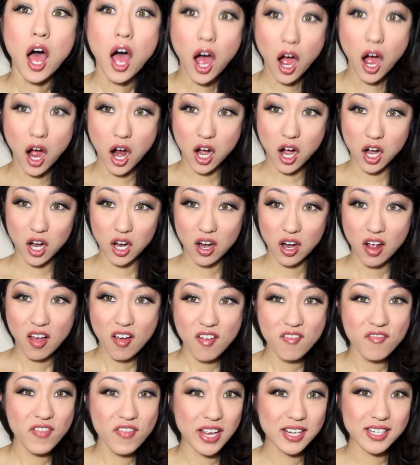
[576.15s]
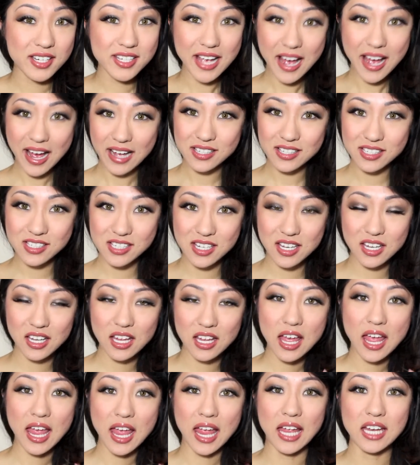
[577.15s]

are fantastic